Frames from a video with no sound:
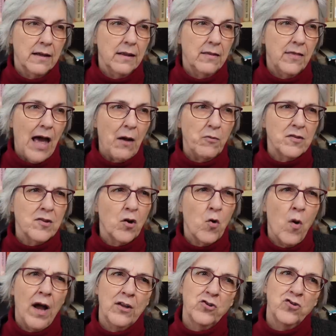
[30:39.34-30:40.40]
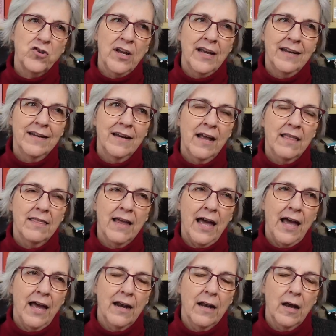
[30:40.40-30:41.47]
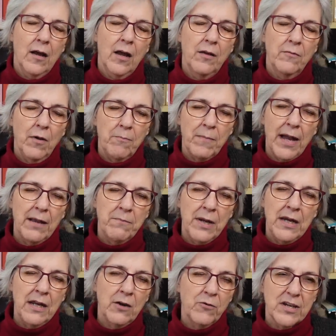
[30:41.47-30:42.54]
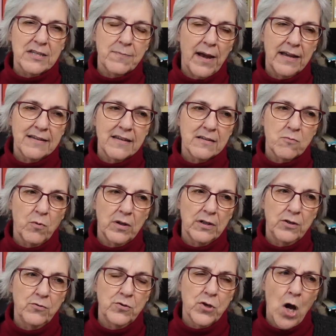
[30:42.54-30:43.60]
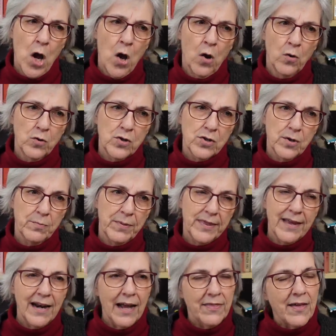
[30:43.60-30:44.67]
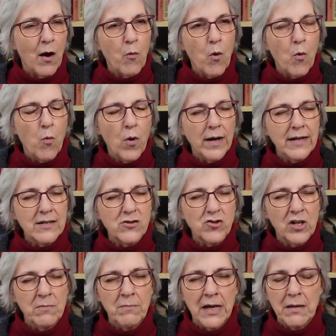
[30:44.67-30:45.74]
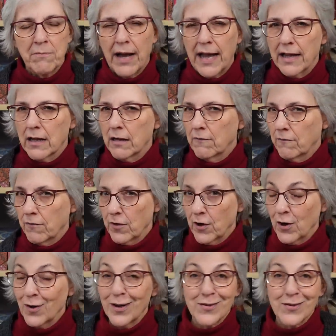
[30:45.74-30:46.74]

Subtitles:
That was a question that my immediate response is, well, you don't. But then I thought, well, what does she mean by convert?